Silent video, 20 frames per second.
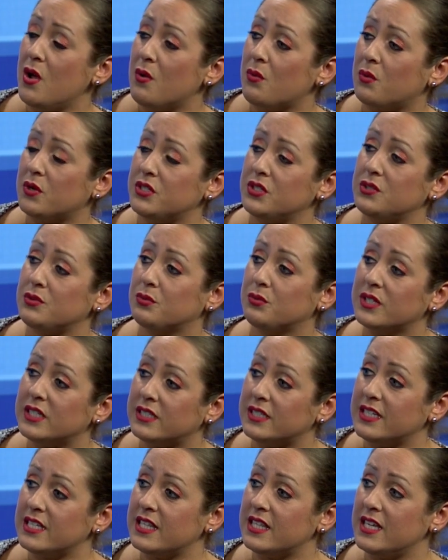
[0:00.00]
which is
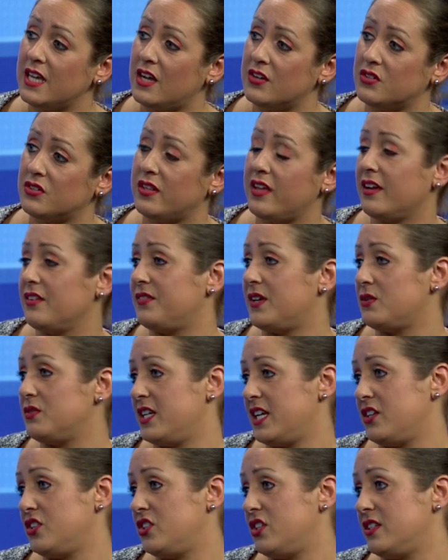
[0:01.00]
really the underlying
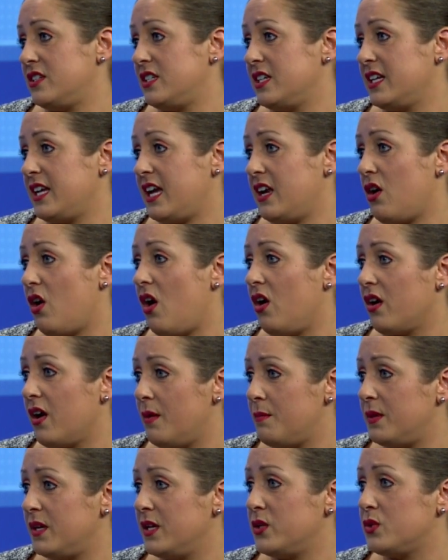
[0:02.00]
foundation to get all
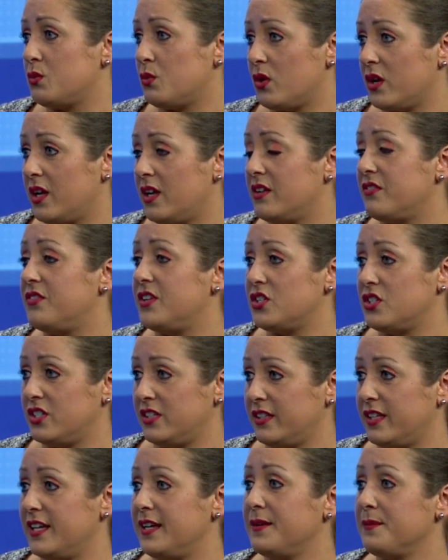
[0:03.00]
companies working
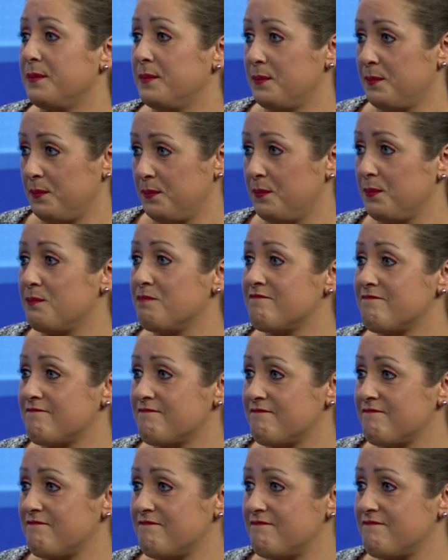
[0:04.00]
efficiently. So
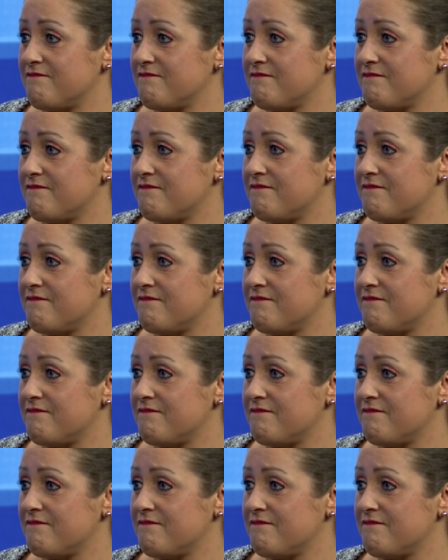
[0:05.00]
let's talk about the